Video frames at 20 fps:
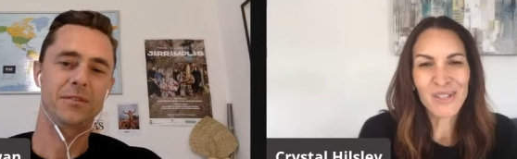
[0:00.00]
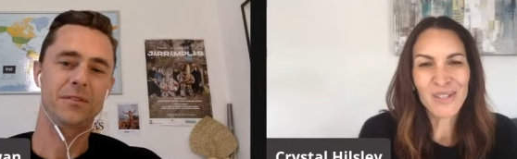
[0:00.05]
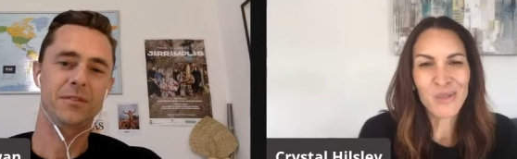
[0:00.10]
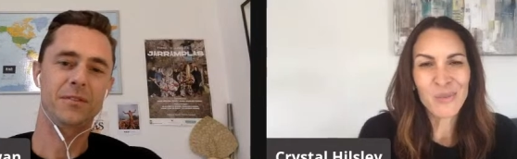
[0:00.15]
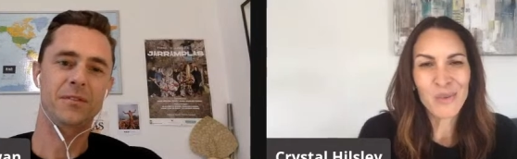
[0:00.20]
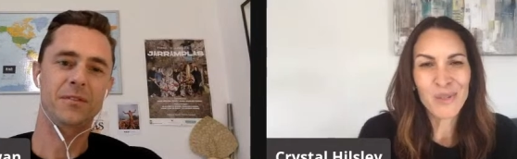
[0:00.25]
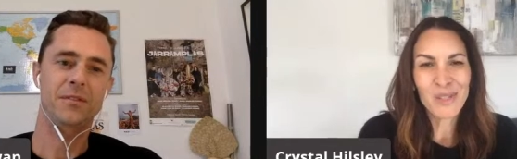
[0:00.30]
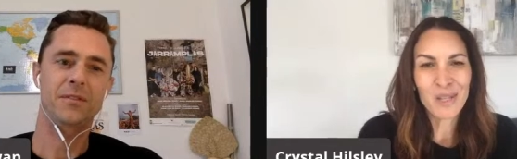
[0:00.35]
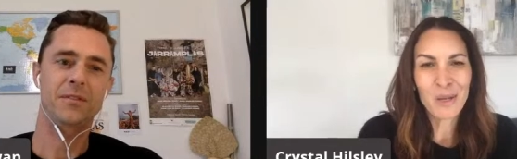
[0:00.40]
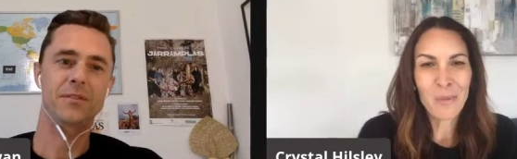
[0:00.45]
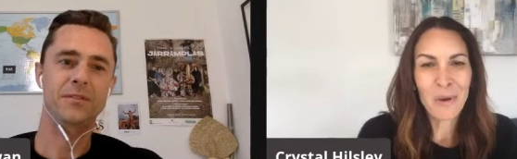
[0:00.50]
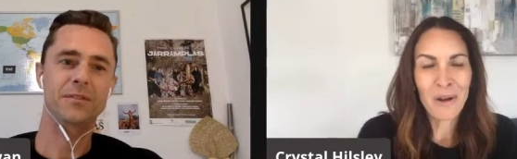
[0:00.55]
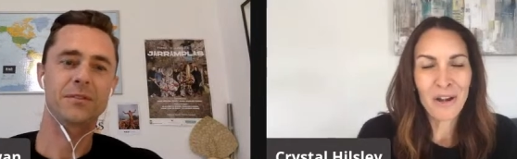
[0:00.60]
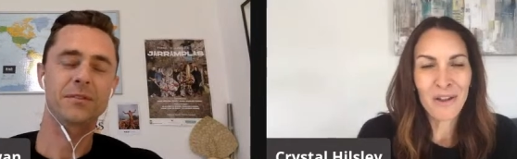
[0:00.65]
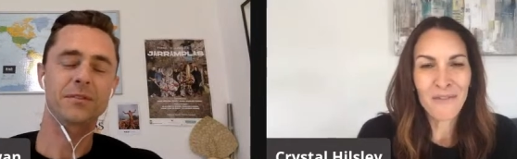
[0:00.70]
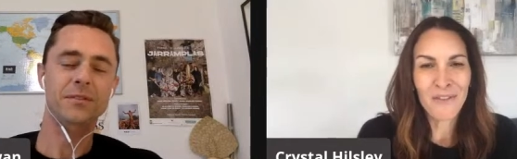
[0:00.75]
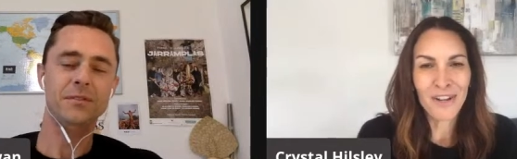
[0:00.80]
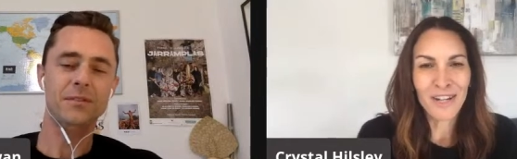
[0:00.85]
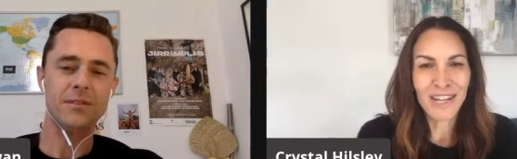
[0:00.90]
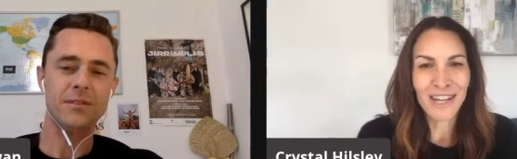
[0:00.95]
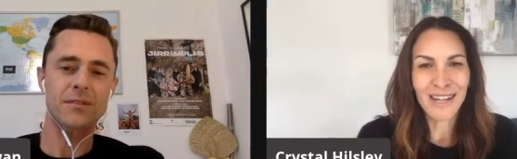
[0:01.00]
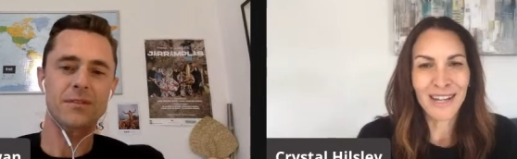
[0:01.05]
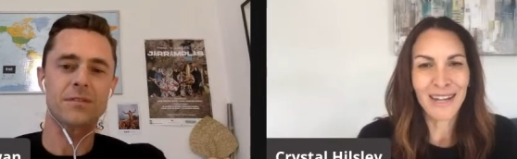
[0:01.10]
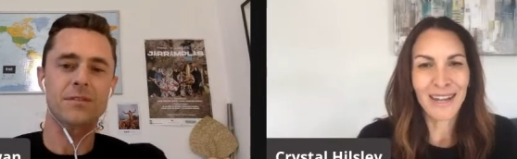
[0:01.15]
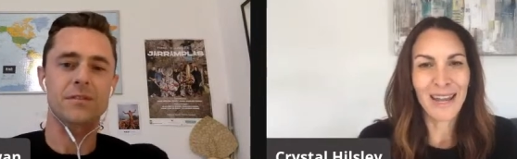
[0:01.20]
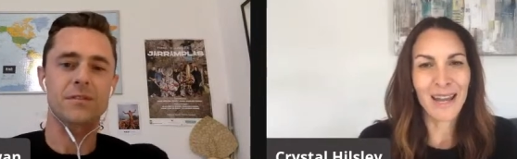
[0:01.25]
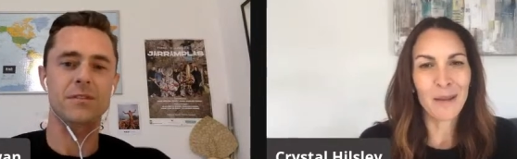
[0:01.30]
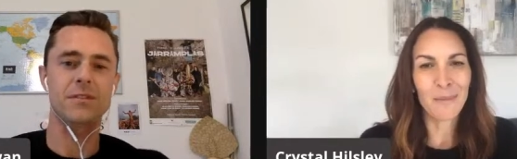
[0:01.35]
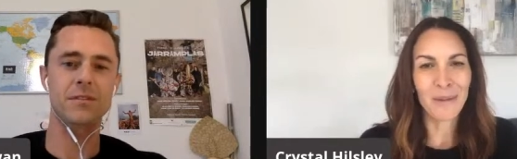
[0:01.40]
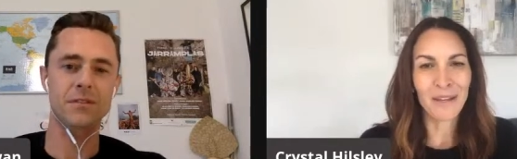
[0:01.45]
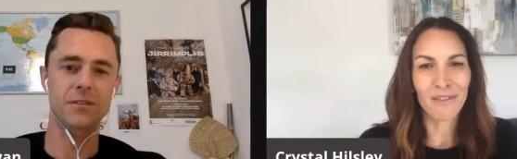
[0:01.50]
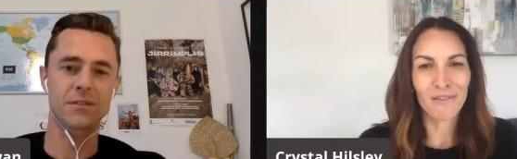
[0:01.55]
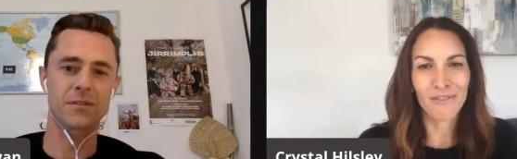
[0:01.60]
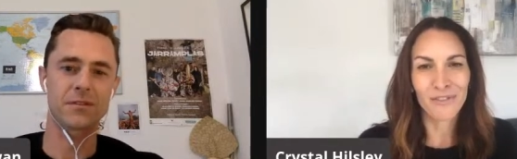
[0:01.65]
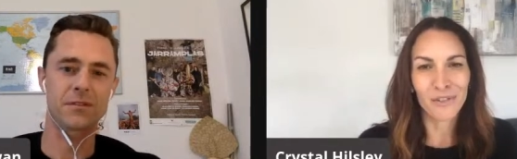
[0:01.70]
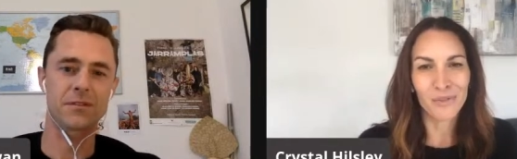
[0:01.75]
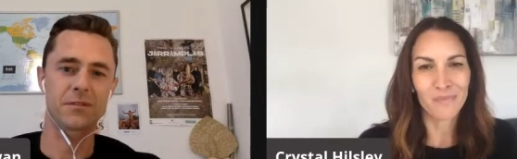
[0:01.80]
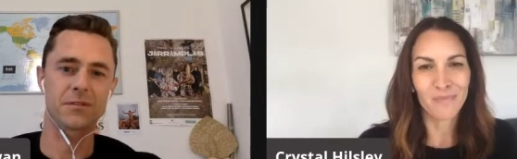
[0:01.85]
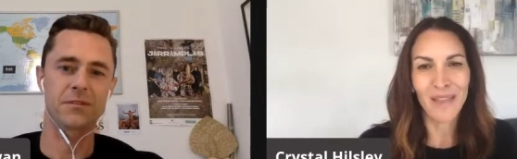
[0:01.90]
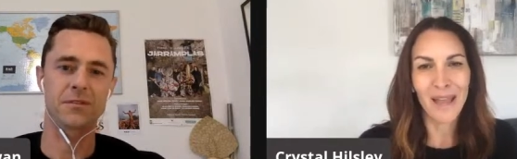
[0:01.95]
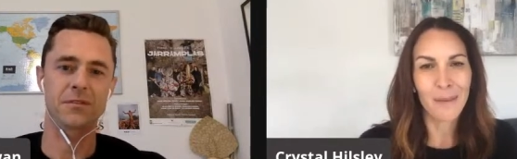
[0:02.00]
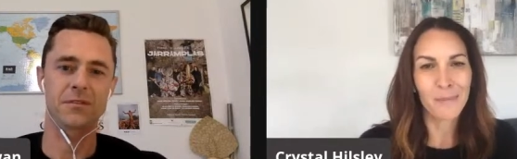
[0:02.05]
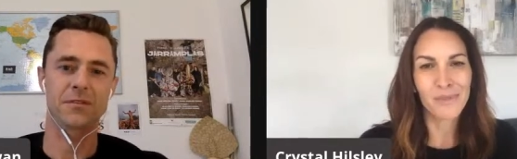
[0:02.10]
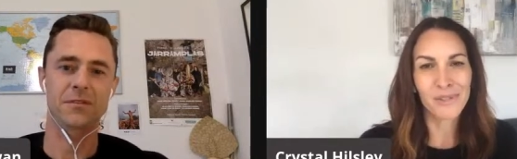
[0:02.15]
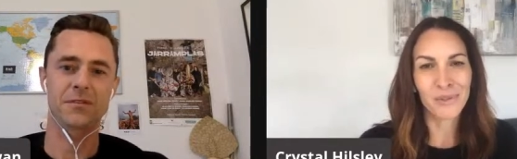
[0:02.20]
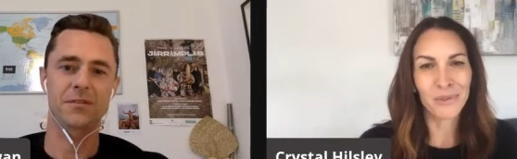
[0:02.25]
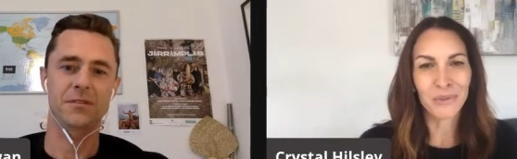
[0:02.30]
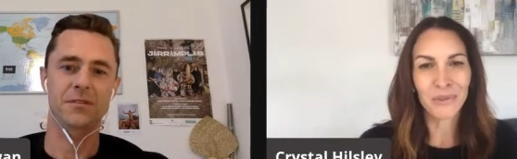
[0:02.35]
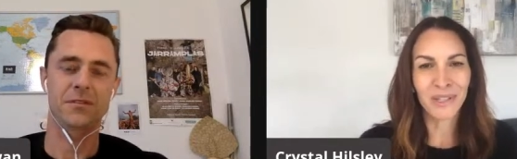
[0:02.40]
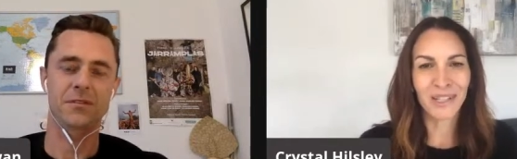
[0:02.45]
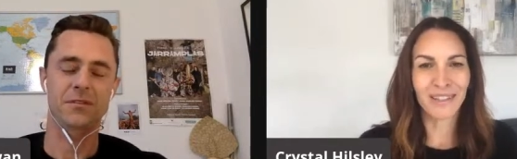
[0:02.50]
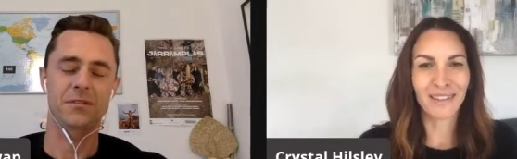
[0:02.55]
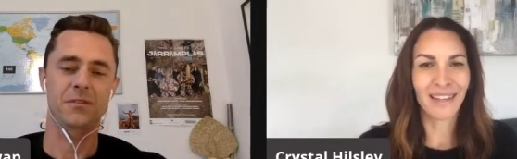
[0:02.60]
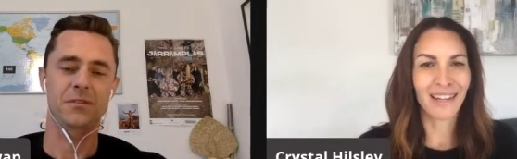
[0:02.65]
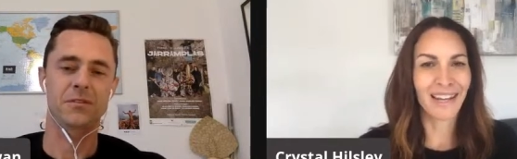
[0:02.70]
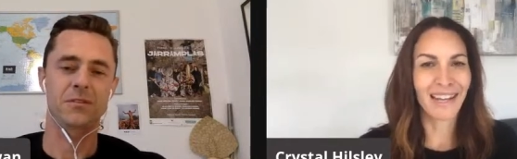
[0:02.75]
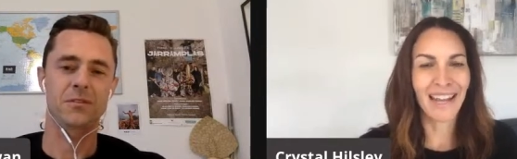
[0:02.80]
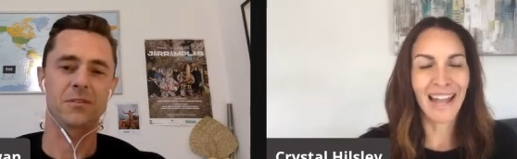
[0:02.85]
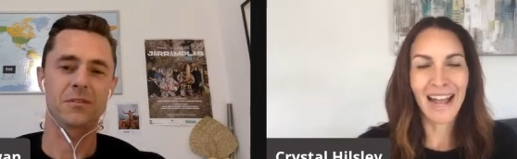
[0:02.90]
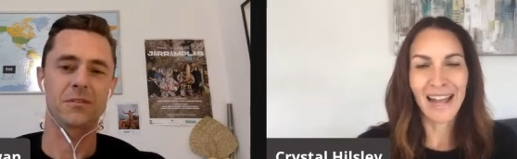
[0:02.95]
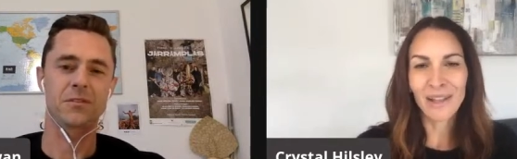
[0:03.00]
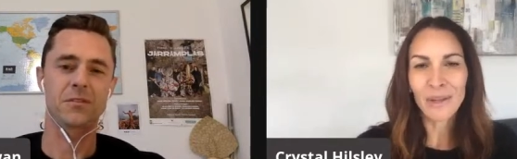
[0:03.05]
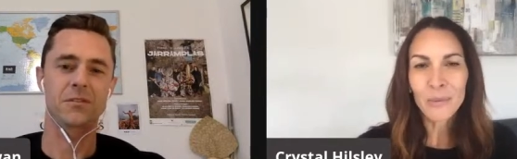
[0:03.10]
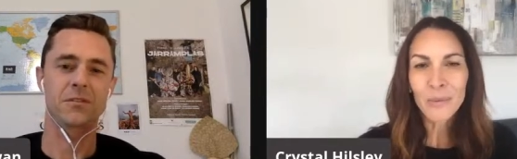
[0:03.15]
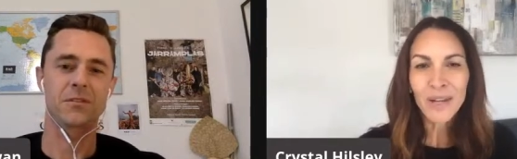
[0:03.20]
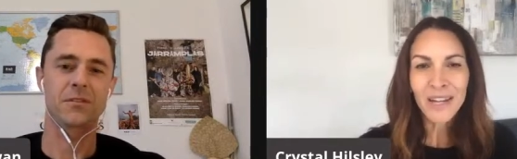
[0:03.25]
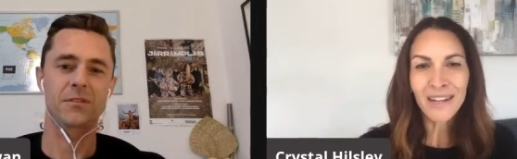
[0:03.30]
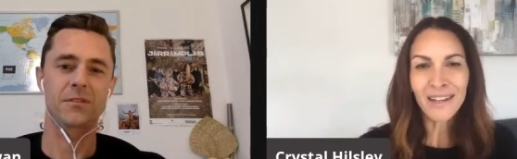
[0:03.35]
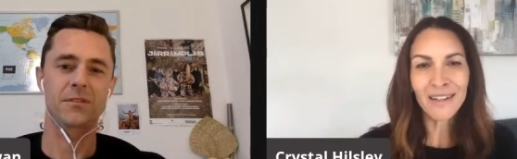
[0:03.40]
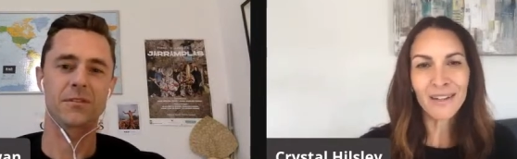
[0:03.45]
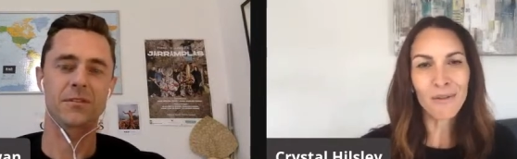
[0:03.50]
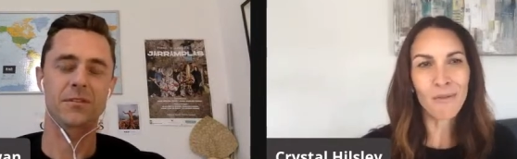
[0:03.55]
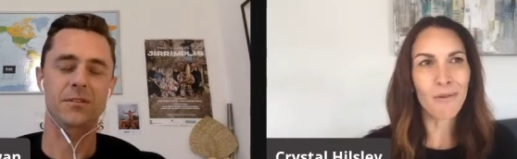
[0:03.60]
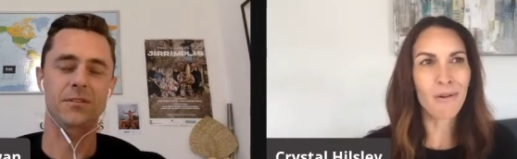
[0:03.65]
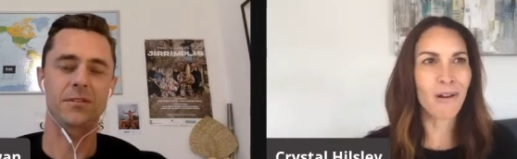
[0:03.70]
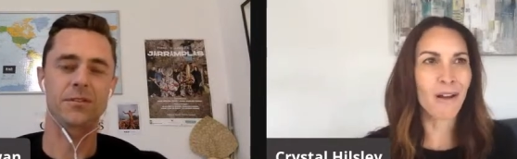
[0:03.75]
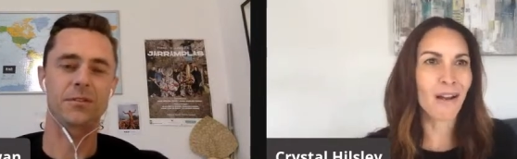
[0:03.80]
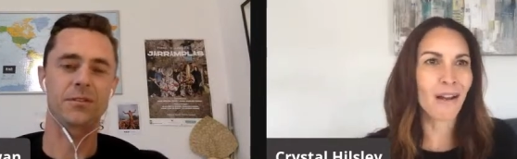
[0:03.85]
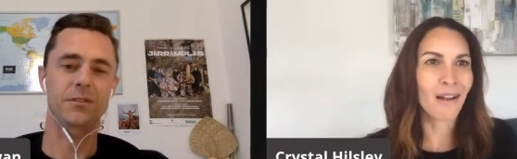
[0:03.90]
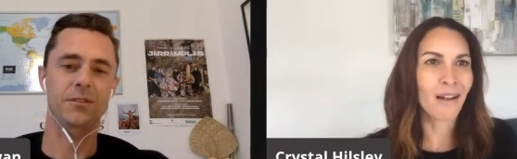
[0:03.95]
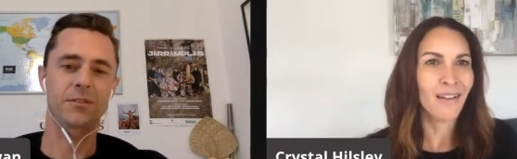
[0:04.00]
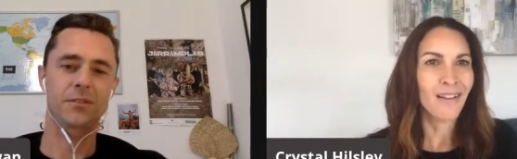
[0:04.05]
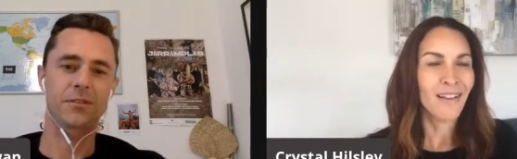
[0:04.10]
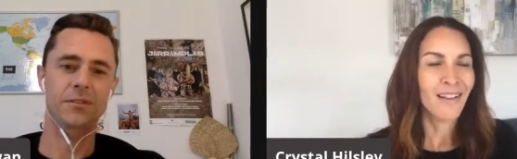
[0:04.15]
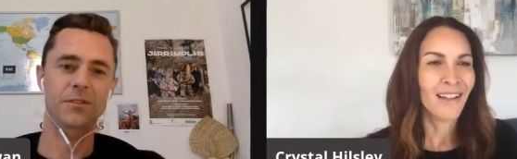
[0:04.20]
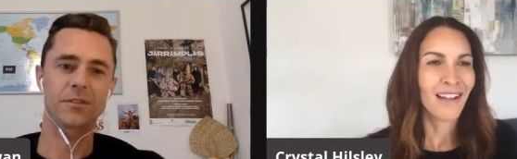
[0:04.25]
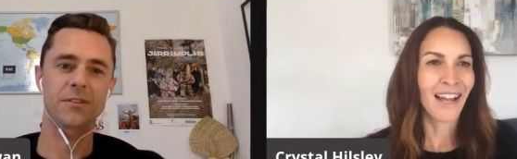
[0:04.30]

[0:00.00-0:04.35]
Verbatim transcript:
Speaker 1: it just wasn't a part of our day to day i mean for absolutely like at halloween or